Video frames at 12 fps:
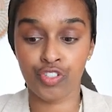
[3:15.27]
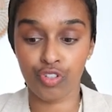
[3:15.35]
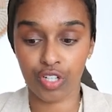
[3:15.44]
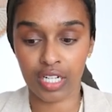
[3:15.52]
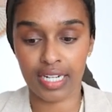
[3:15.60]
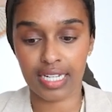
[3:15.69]

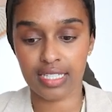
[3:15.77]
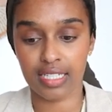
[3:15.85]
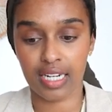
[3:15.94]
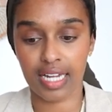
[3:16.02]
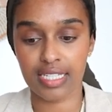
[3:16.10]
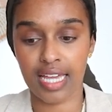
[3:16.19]
strong connecting
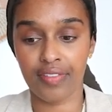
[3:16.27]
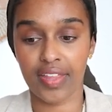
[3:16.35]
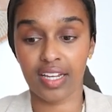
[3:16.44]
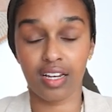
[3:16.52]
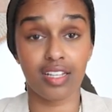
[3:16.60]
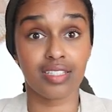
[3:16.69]
lines and
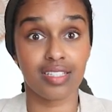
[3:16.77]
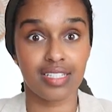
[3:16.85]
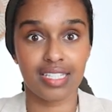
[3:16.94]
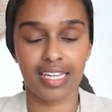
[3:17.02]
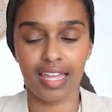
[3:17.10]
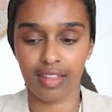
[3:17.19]
they cluster
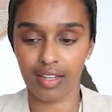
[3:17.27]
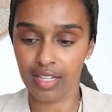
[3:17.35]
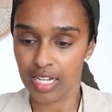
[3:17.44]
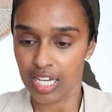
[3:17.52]
together.